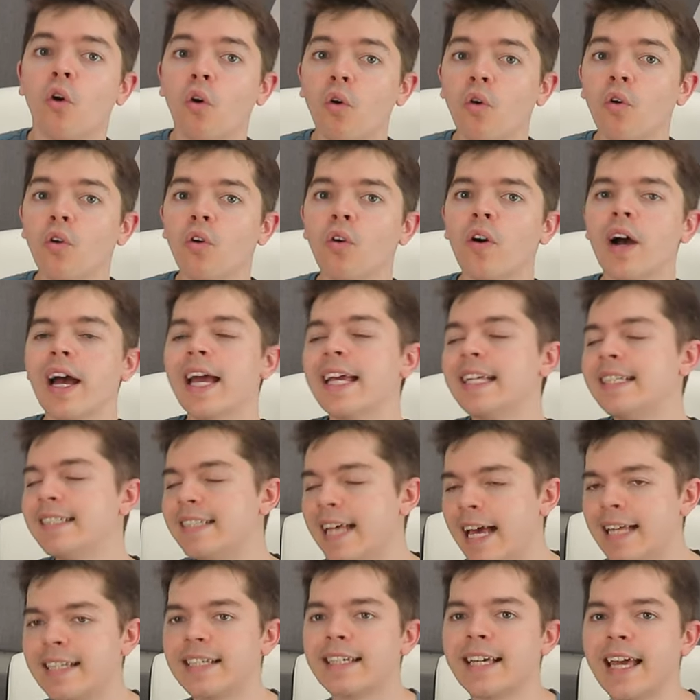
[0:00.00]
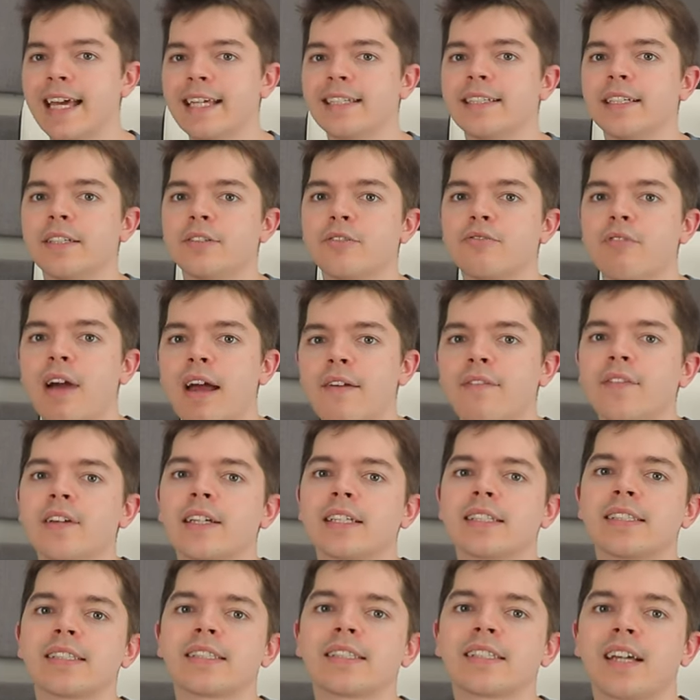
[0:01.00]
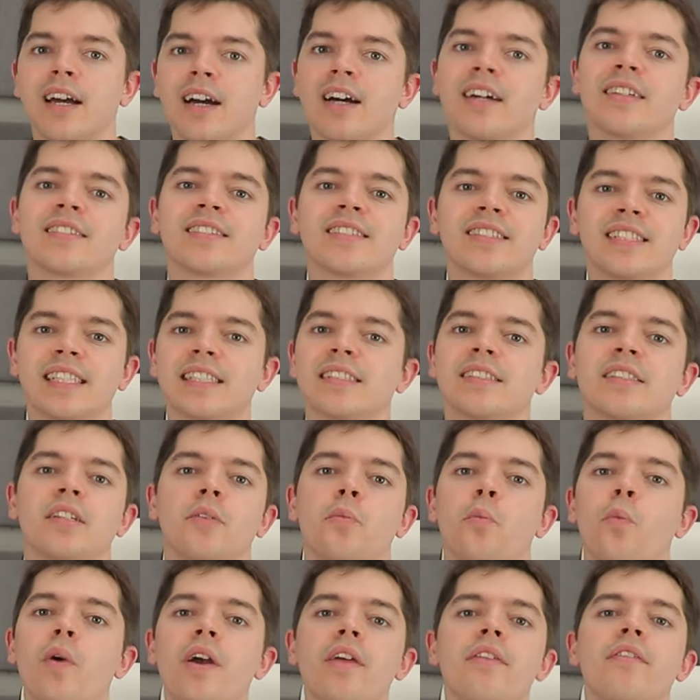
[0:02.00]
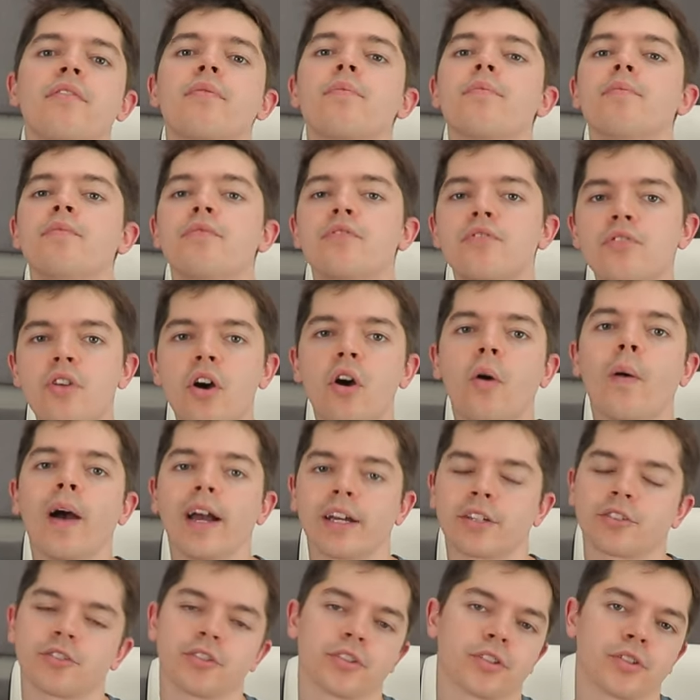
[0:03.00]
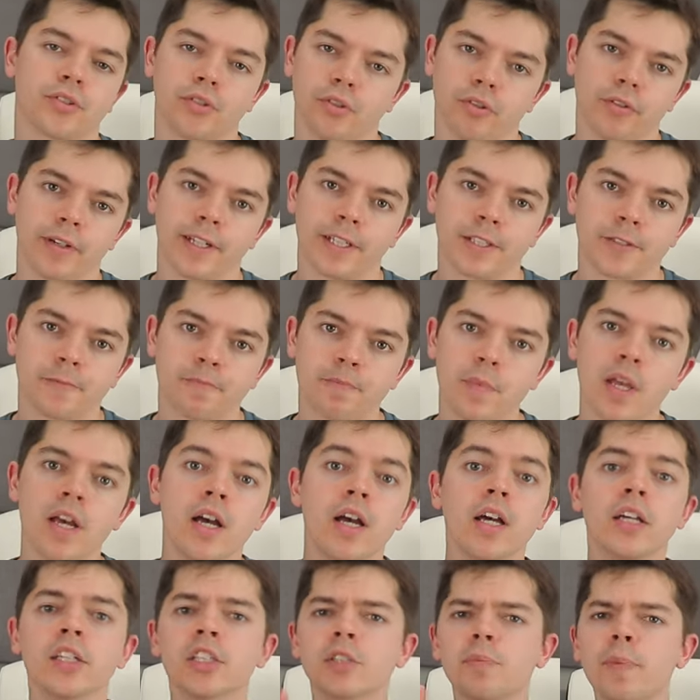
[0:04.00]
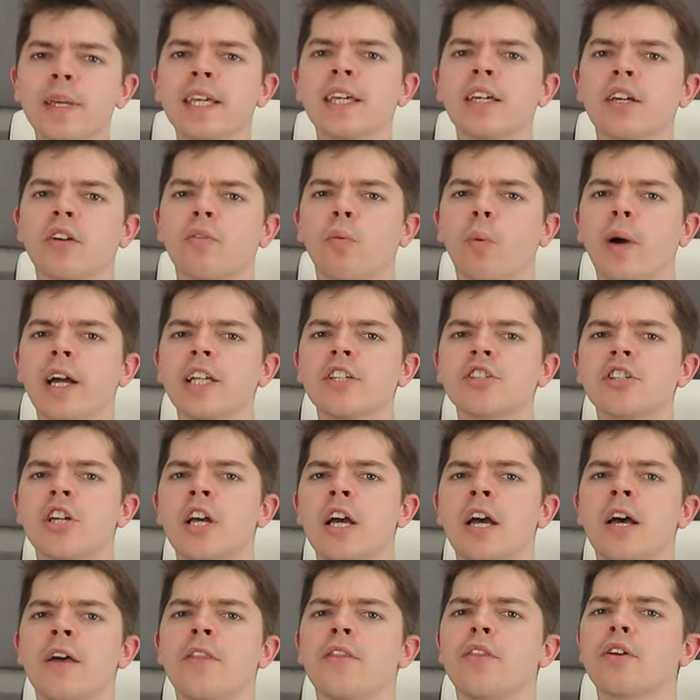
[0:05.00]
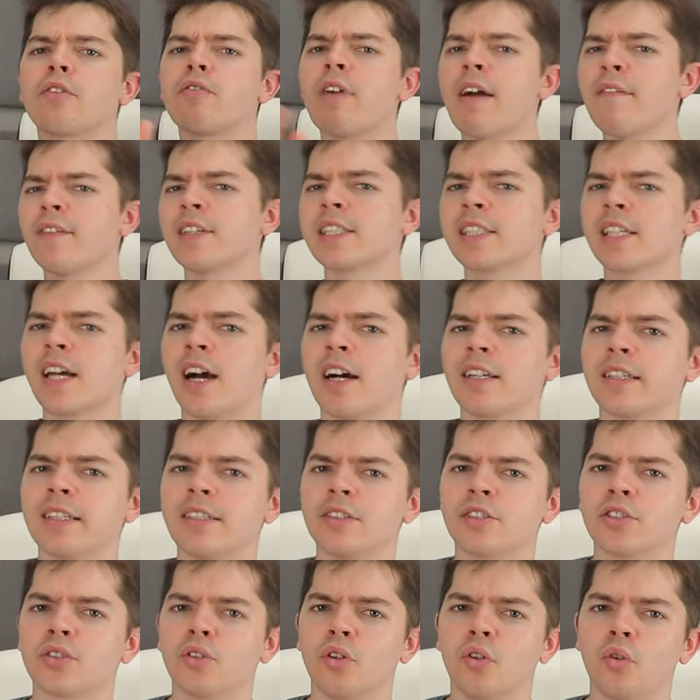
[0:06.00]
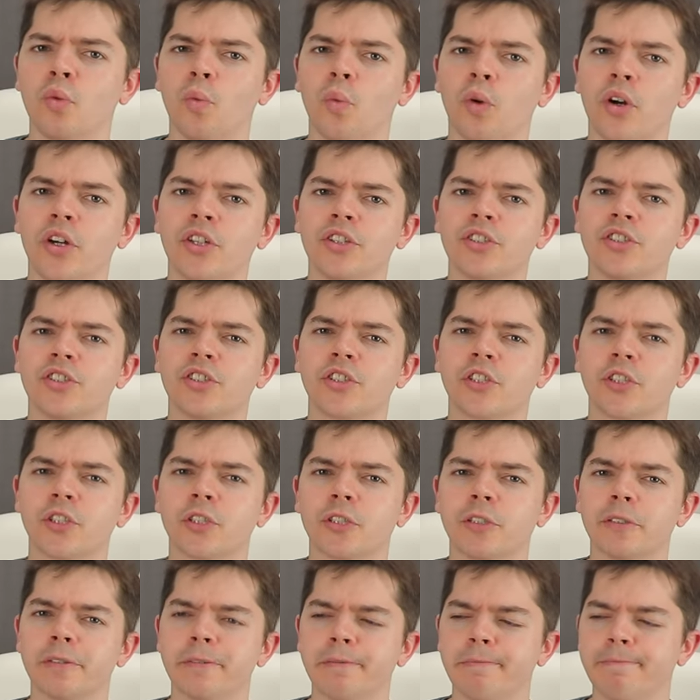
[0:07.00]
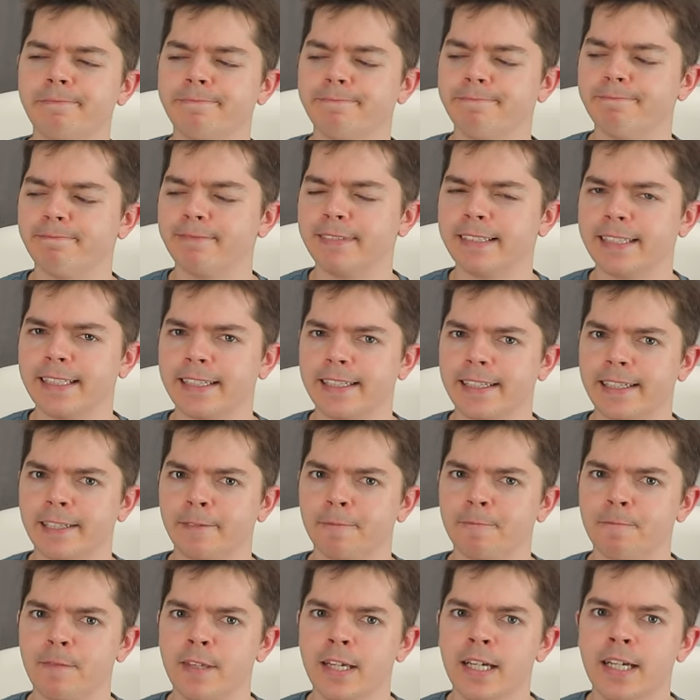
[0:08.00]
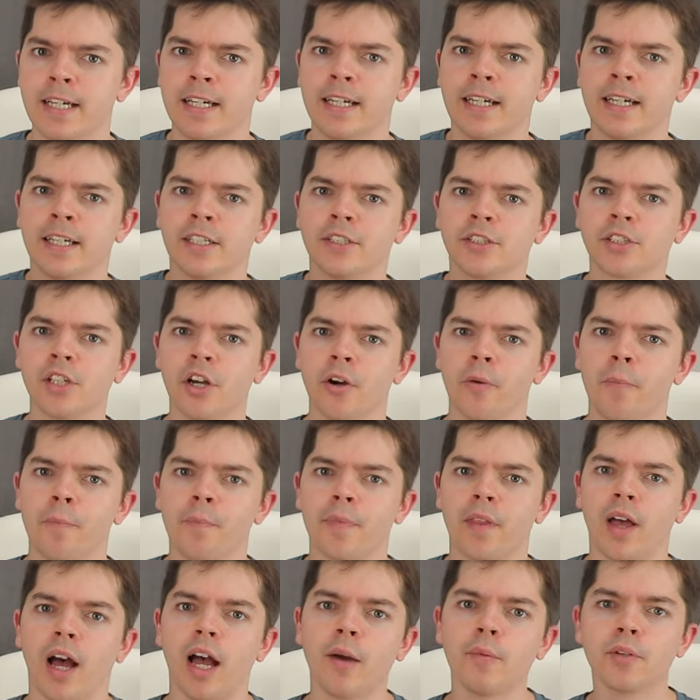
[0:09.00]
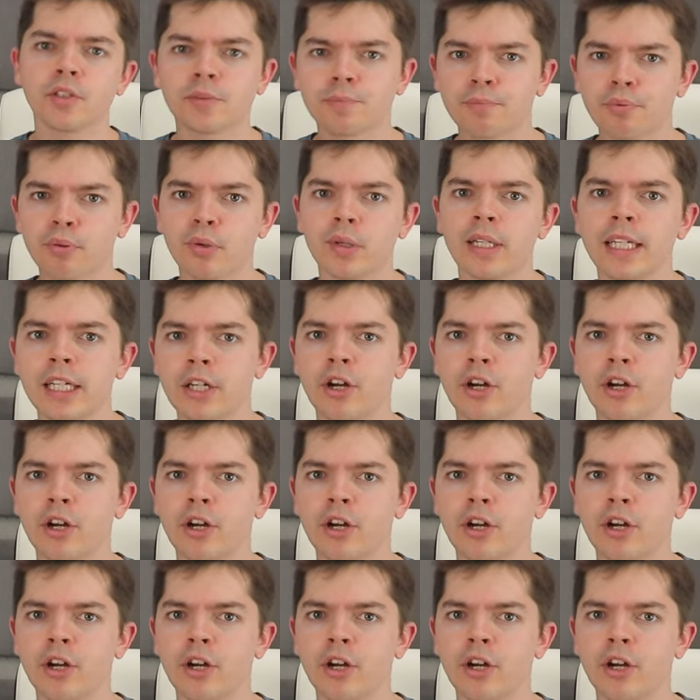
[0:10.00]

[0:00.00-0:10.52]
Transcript: or a dedicated graphics card system with no extra storage. Speaking of which, the graphics card install was... yeah. So, I was pretty